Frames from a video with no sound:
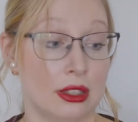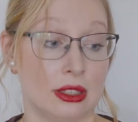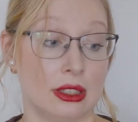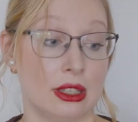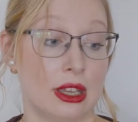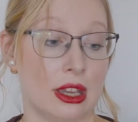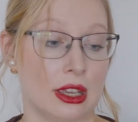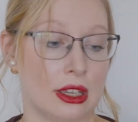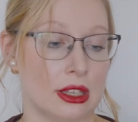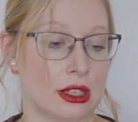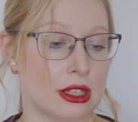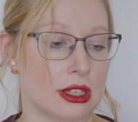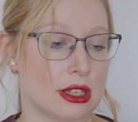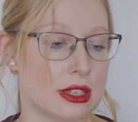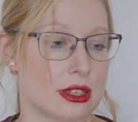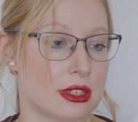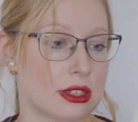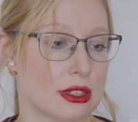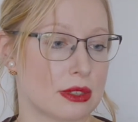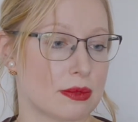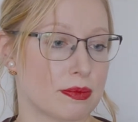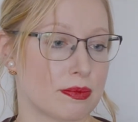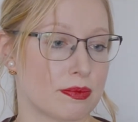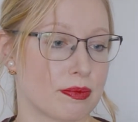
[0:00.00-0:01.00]
Yeah, it
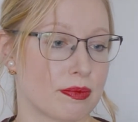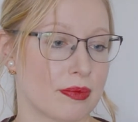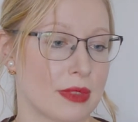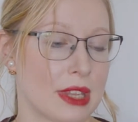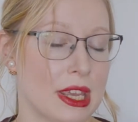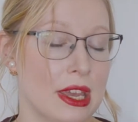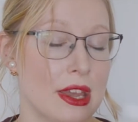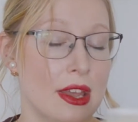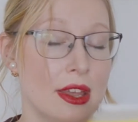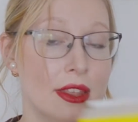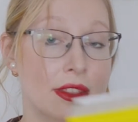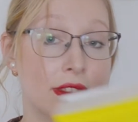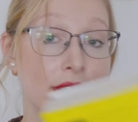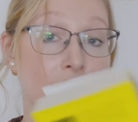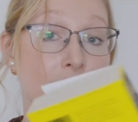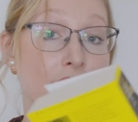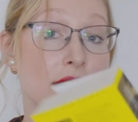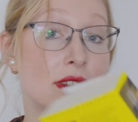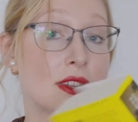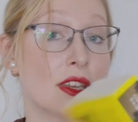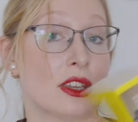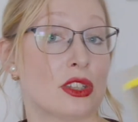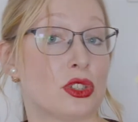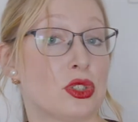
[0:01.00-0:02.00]
is. This
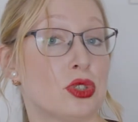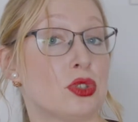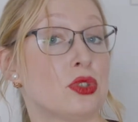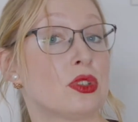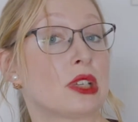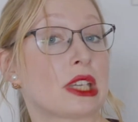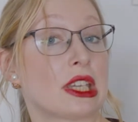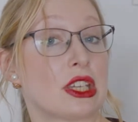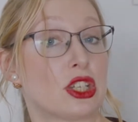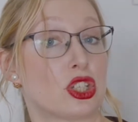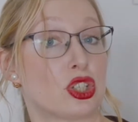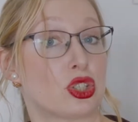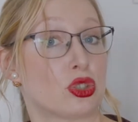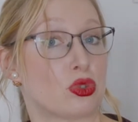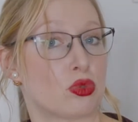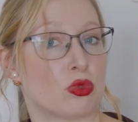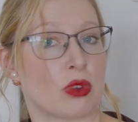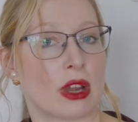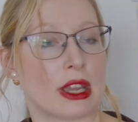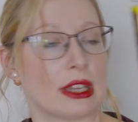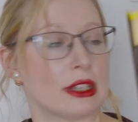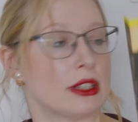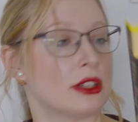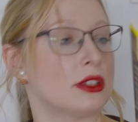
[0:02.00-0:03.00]
is a Turkish
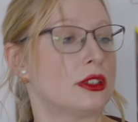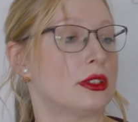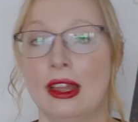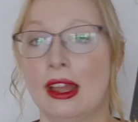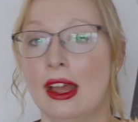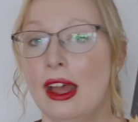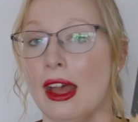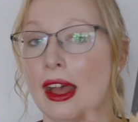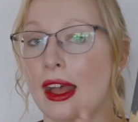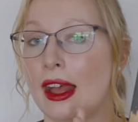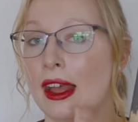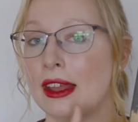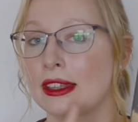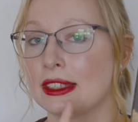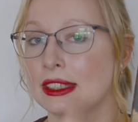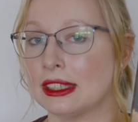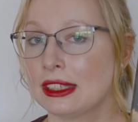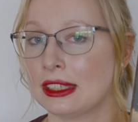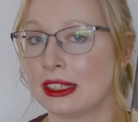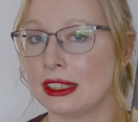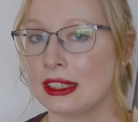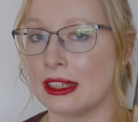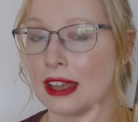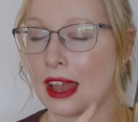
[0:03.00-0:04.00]
writer, and
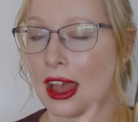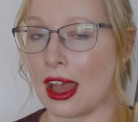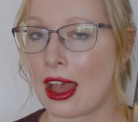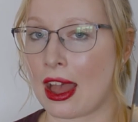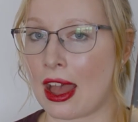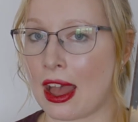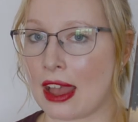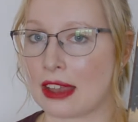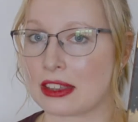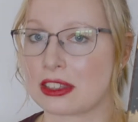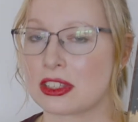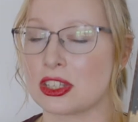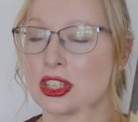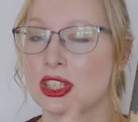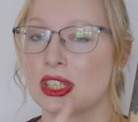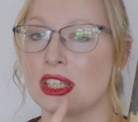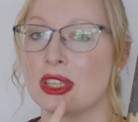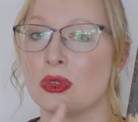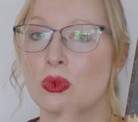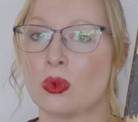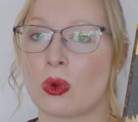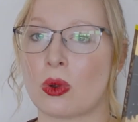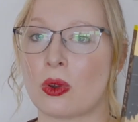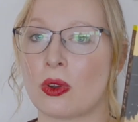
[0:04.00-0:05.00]
he
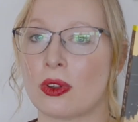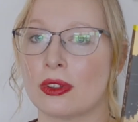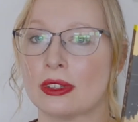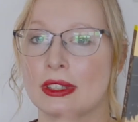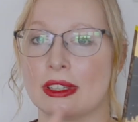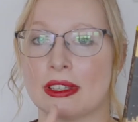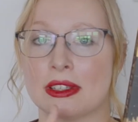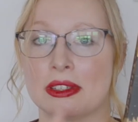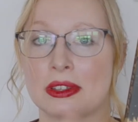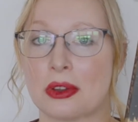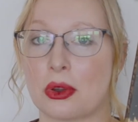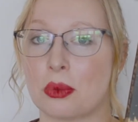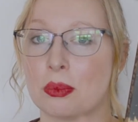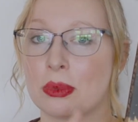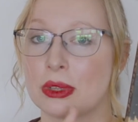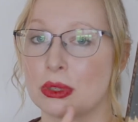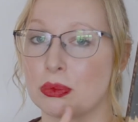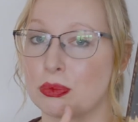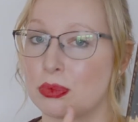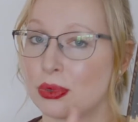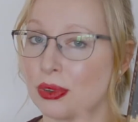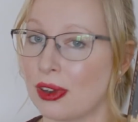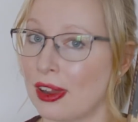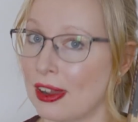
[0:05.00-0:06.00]
actually won a
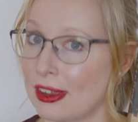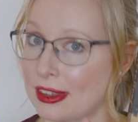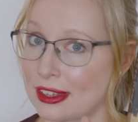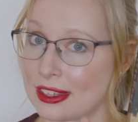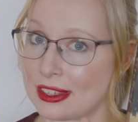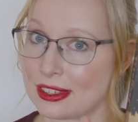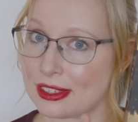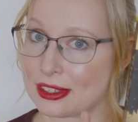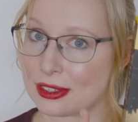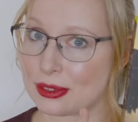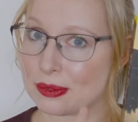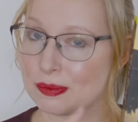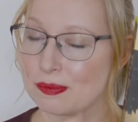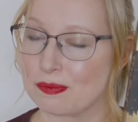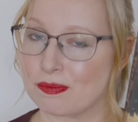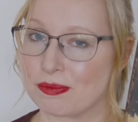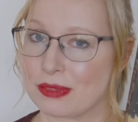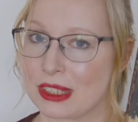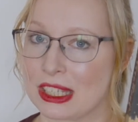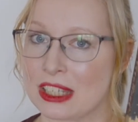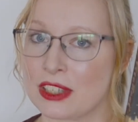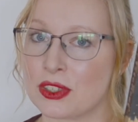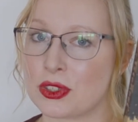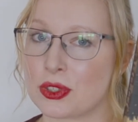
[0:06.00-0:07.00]
Nobel Prize
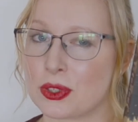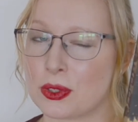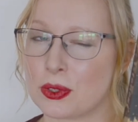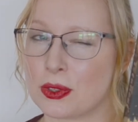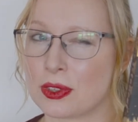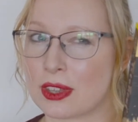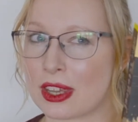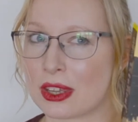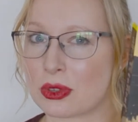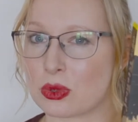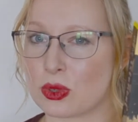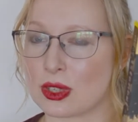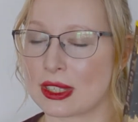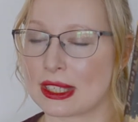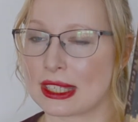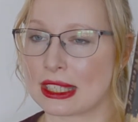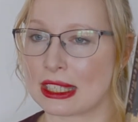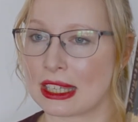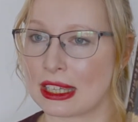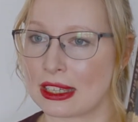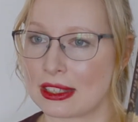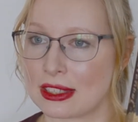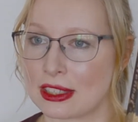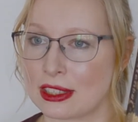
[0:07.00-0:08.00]
in
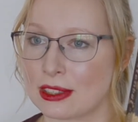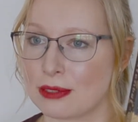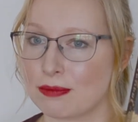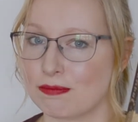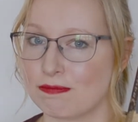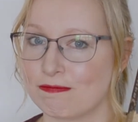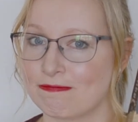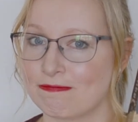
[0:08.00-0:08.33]
2006.